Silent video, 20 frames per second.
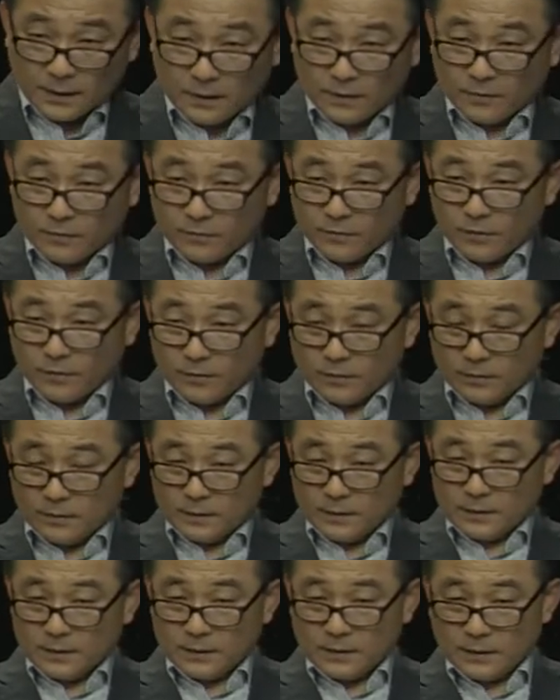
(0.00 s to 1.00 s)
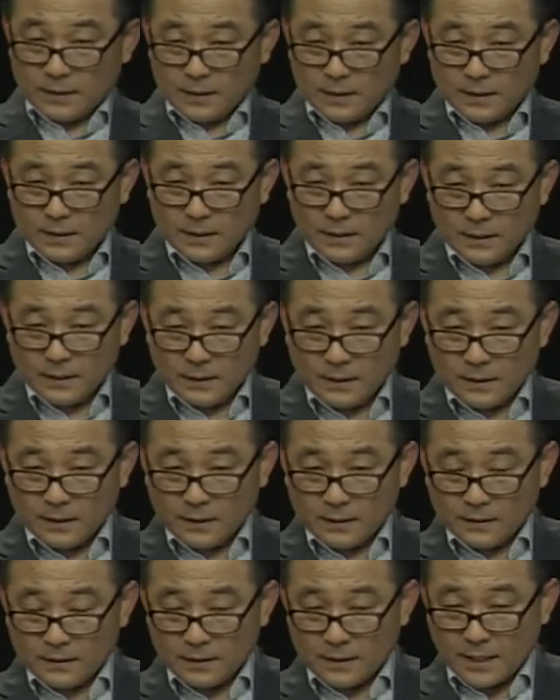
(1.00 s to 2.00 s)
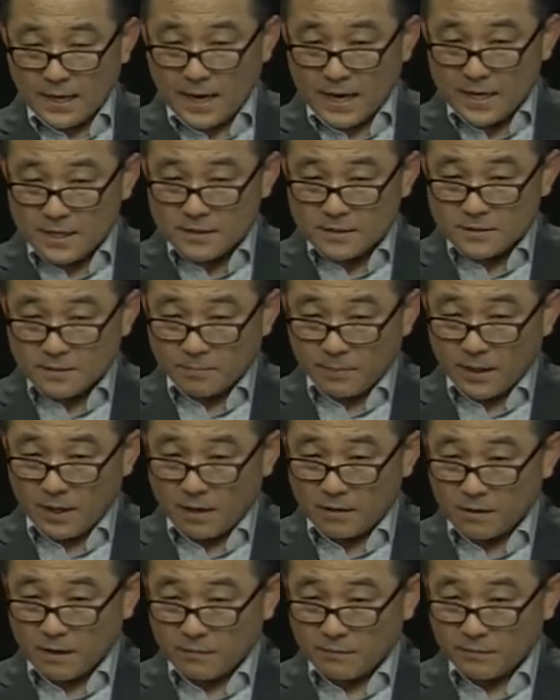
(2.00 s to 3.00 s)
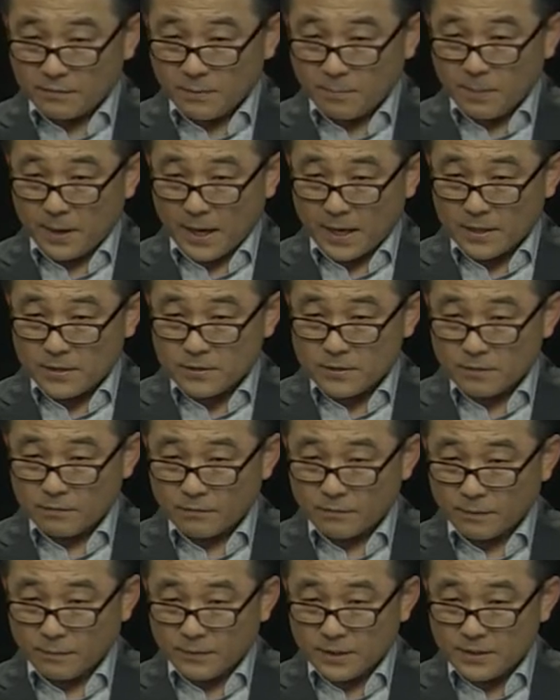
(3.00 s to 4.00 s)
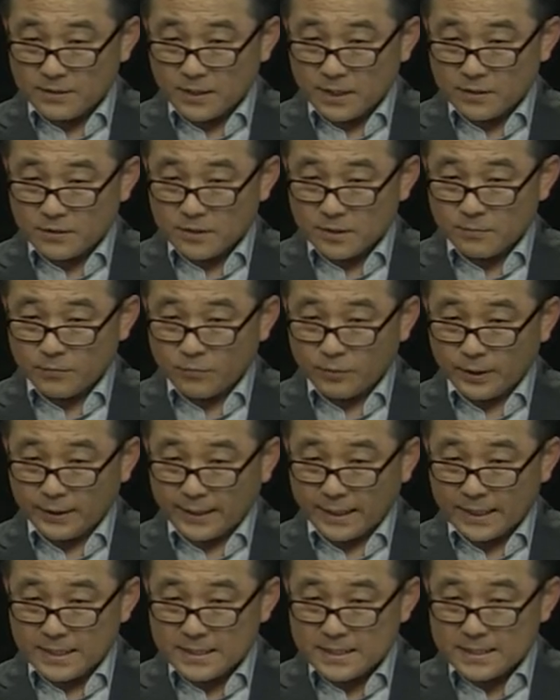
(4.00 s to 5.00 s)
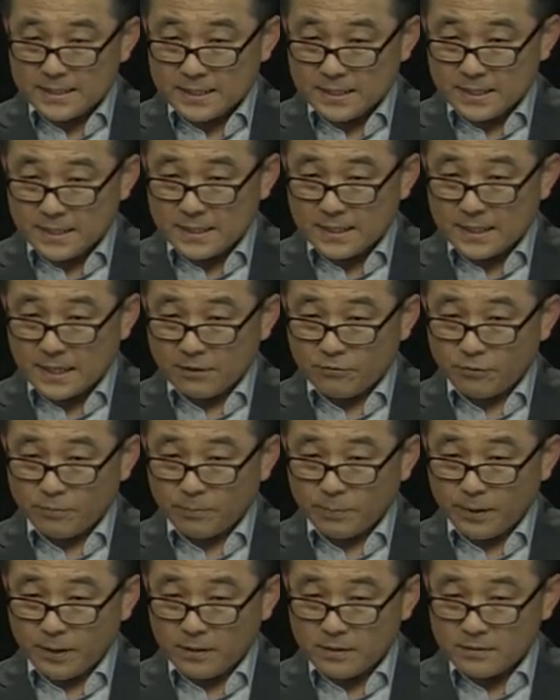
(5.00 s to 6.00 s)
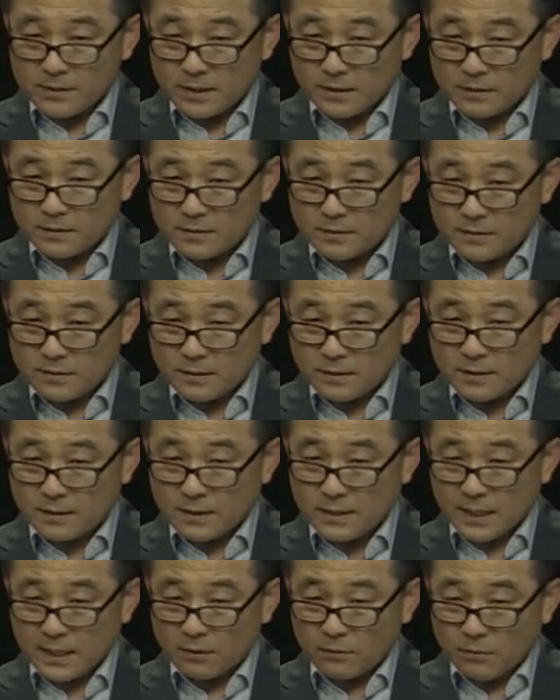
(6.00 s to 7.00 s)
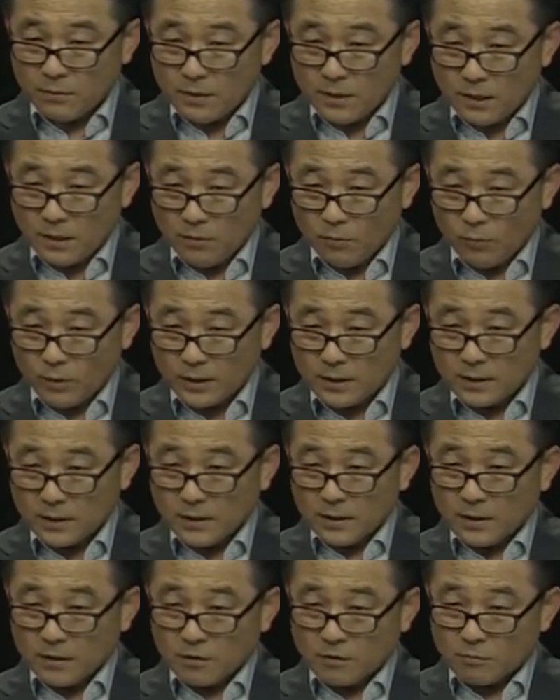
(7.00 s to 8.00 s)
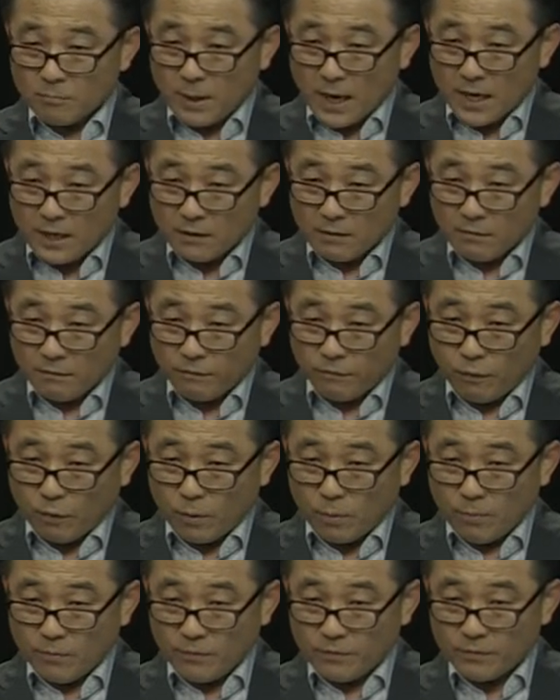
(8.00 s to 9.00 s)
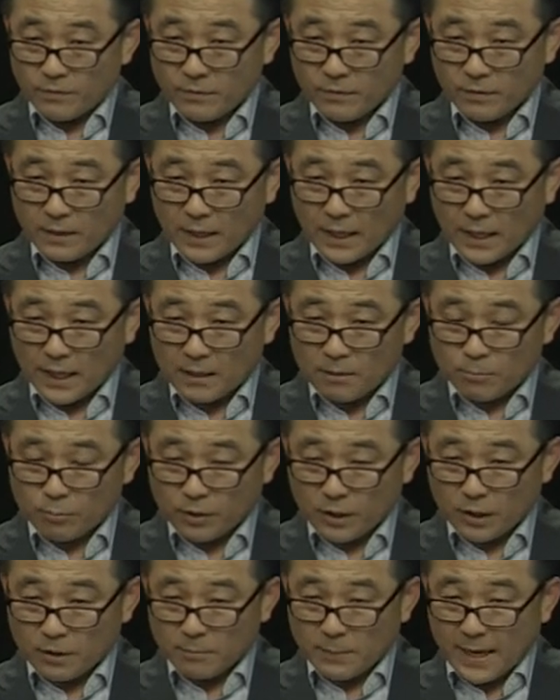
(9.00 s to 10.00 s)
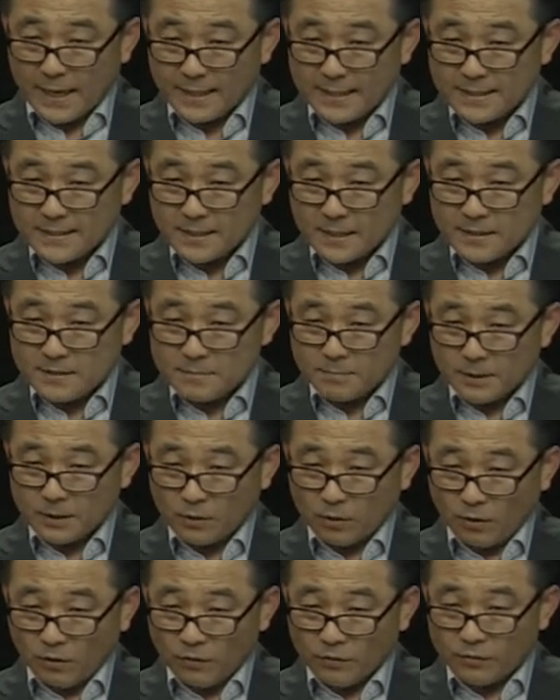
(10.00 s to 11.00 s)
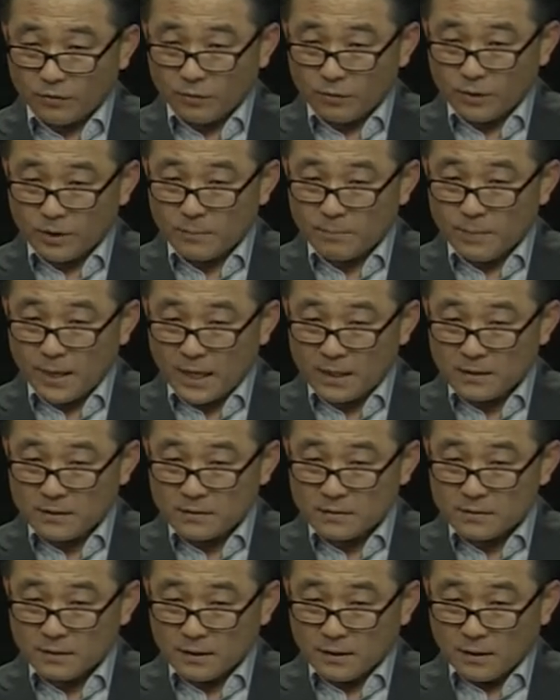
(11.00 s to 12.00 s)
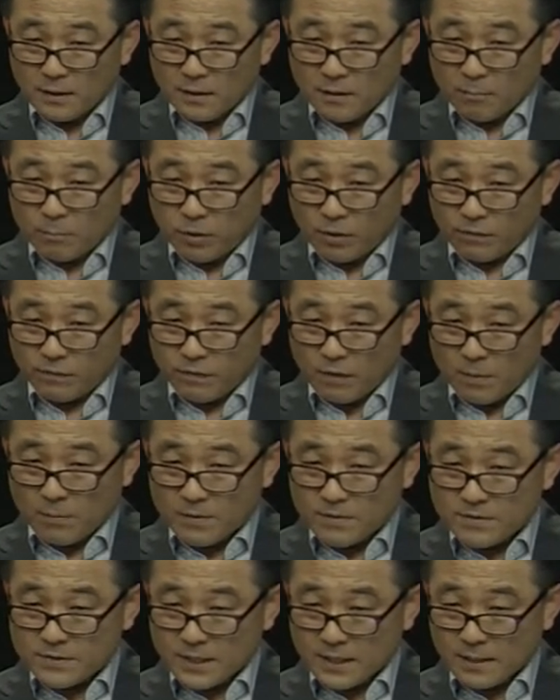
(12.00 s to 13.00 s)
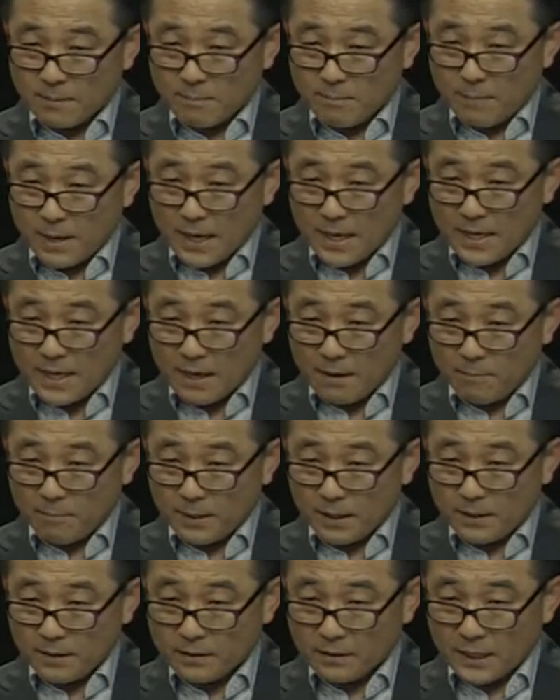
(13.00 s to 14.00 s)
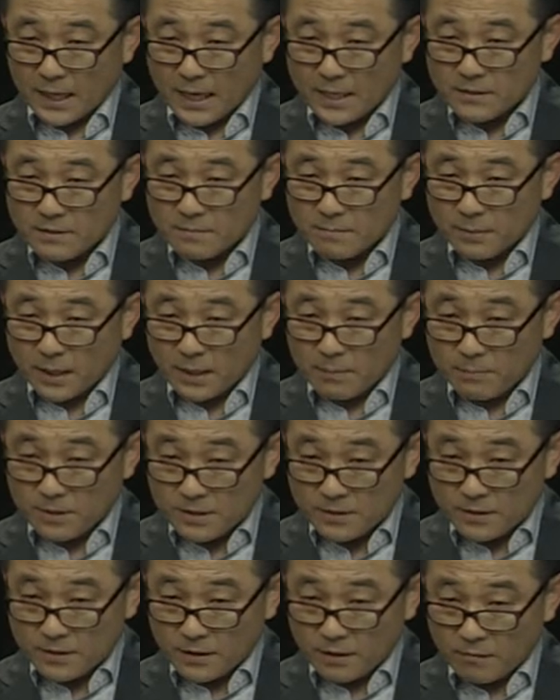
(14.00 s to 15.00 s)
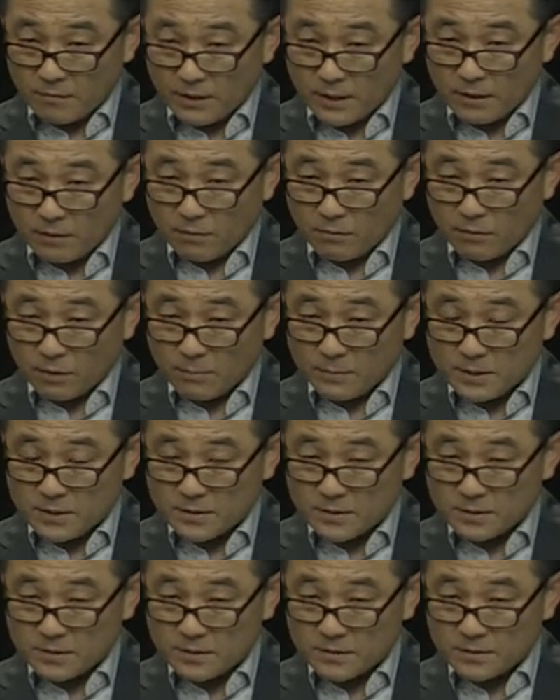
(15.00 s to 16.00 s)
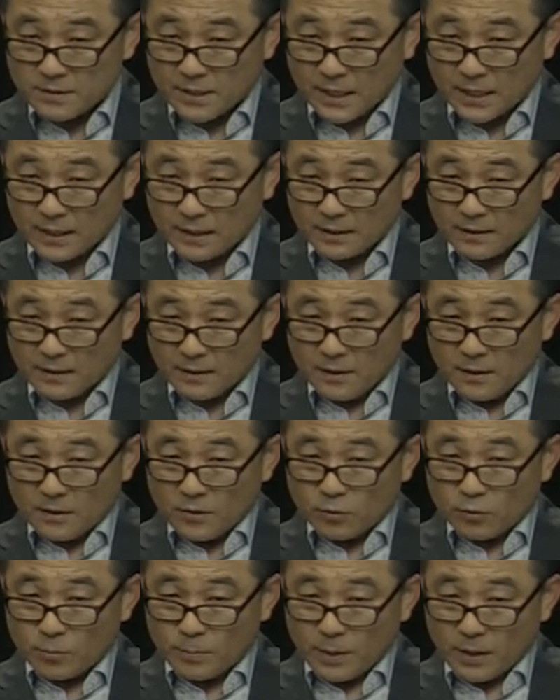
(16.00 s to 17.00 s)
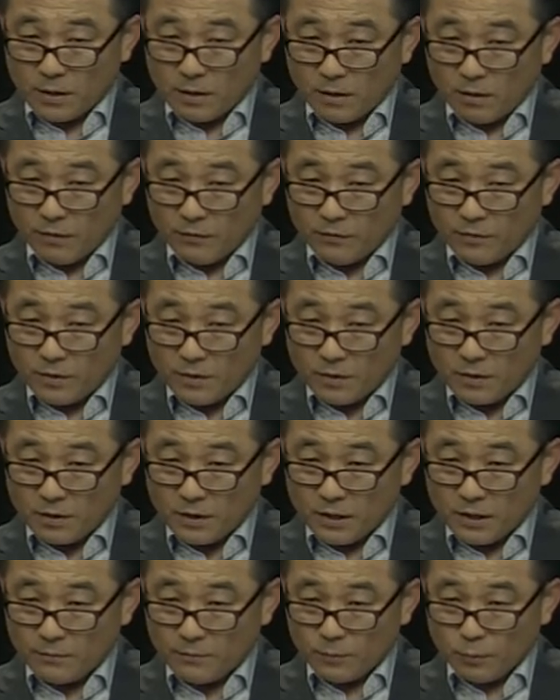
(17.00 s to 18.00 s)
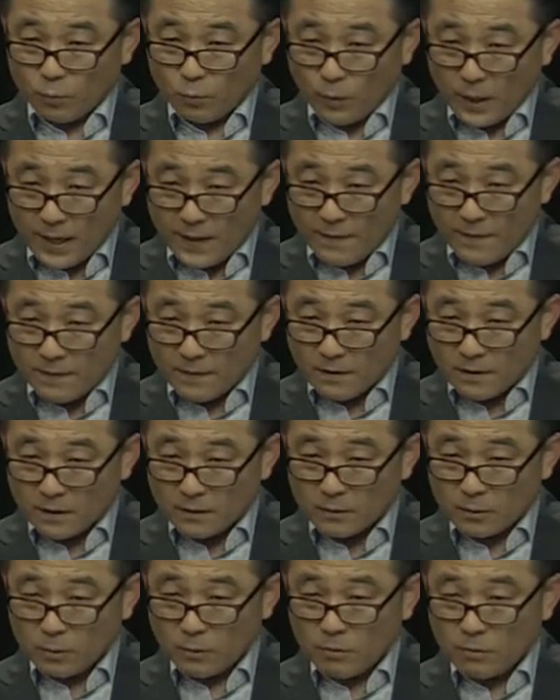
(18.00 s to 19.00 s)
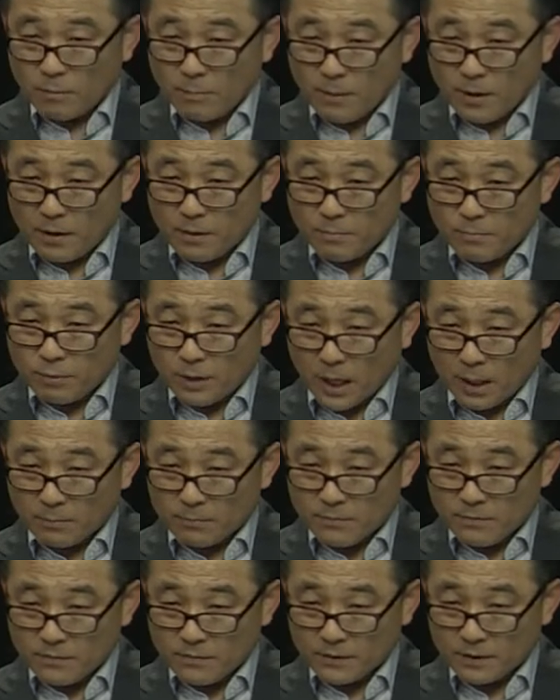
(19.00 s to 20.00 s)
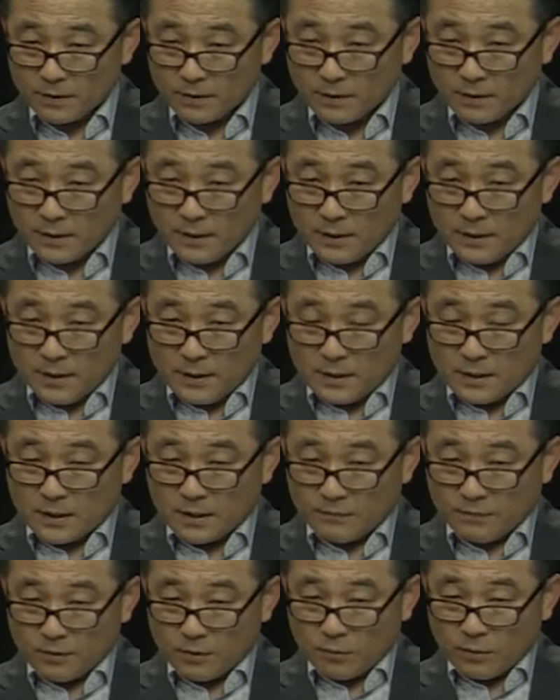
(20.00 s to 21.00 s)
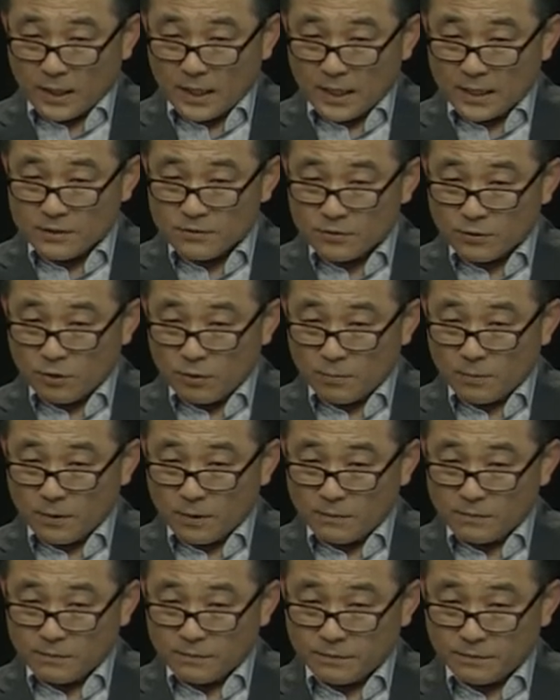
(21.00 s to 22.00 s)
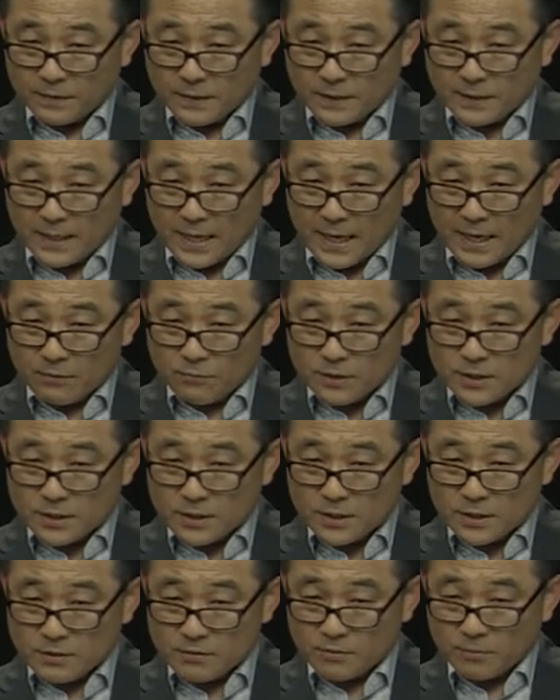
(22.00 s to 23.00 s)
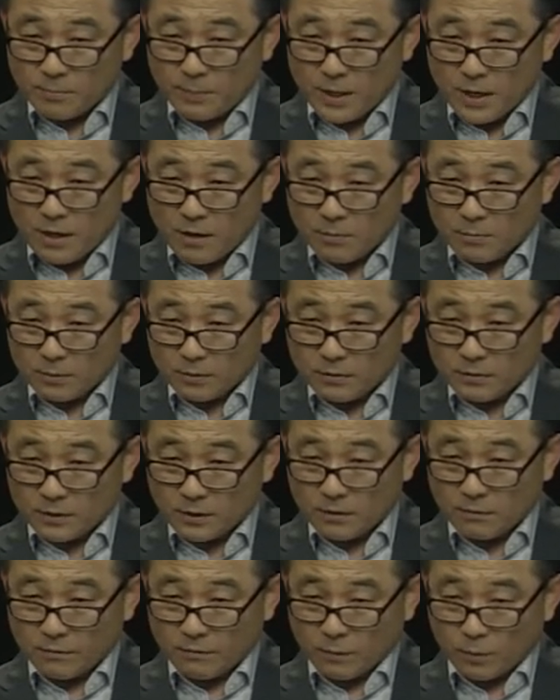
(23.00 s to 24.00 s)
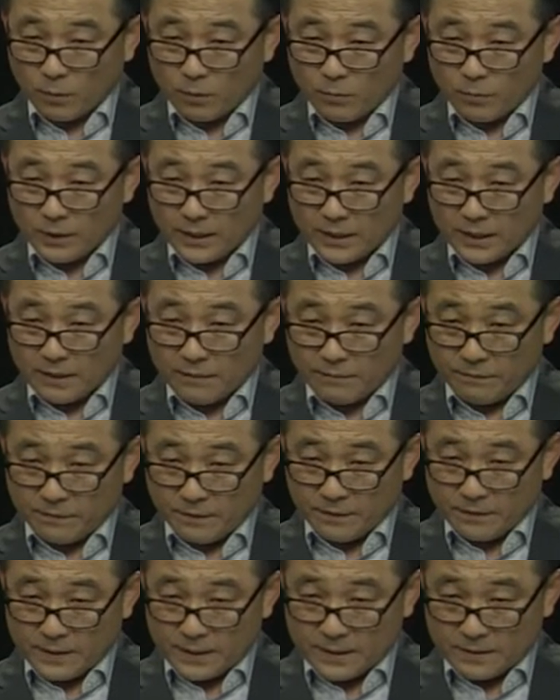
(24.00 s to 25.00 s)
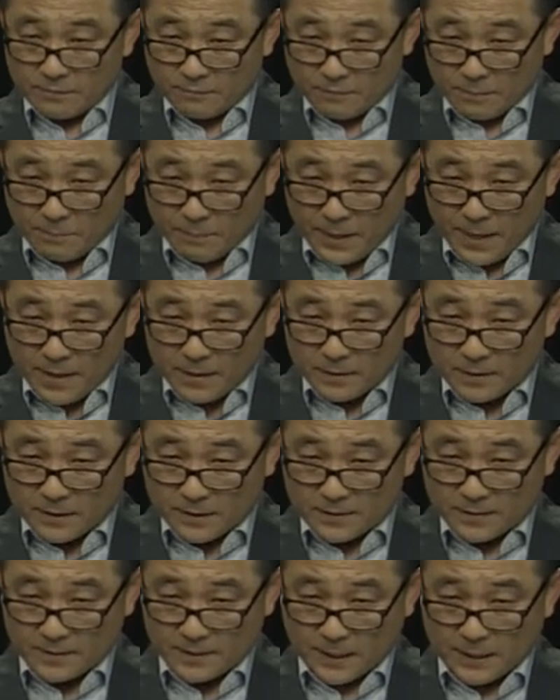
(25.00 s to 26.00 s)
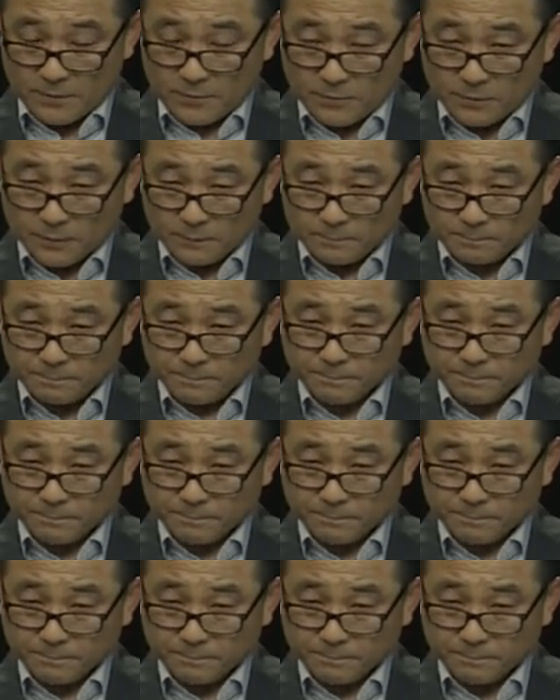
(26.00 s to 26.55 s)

So the last paragraph of the page, from this excerpt we can see that repairs are concerned not only with grammatical forms and pragmatic sense, but also with matters performance that may have been occasioned by mishearing or misunderstanding. Repair also occur even when there are no apparent problems. Given the wide scope of that which is repairable, therefore, we can infer that repair is general